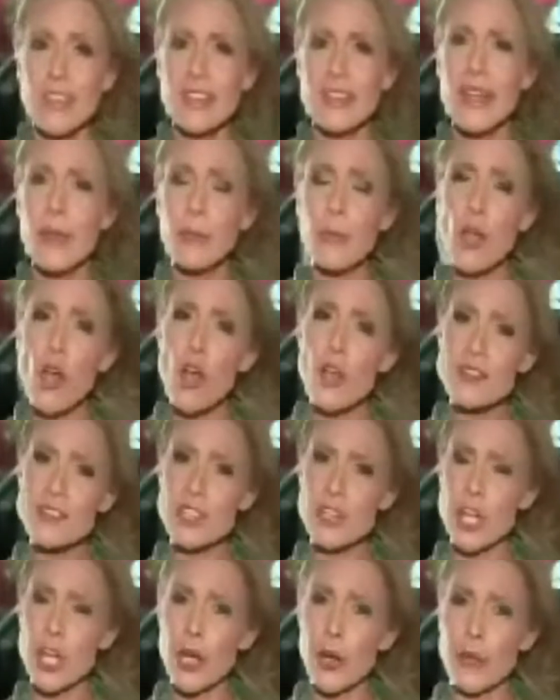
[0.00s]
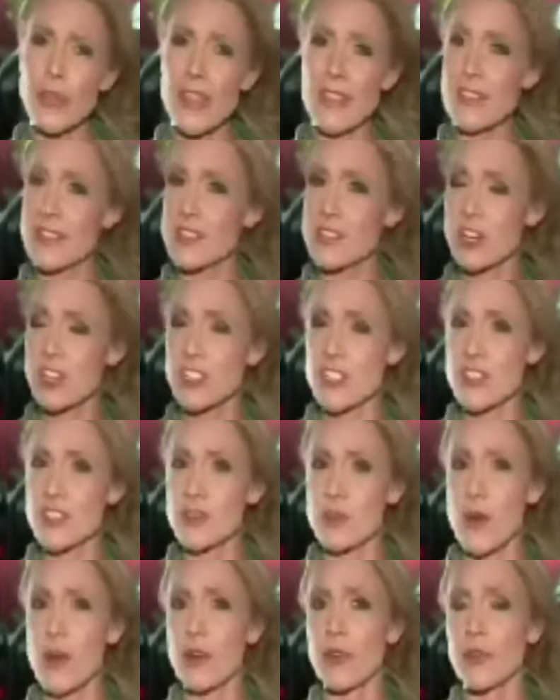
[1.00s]
Now, we also know that the Sergeant
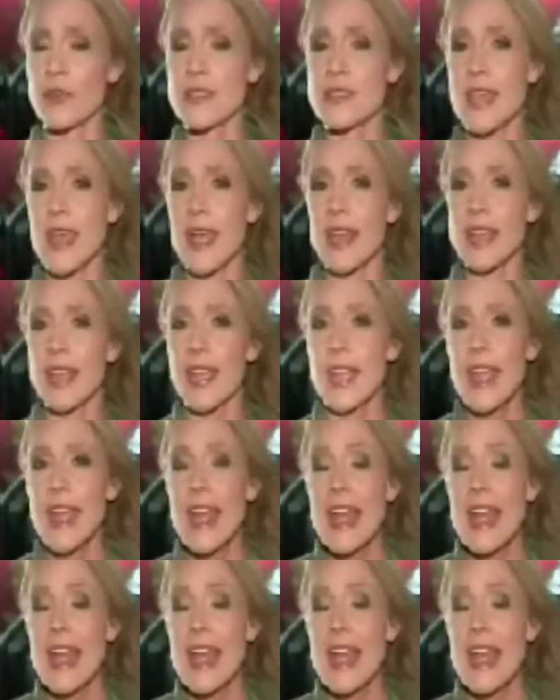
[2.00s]
Swanton said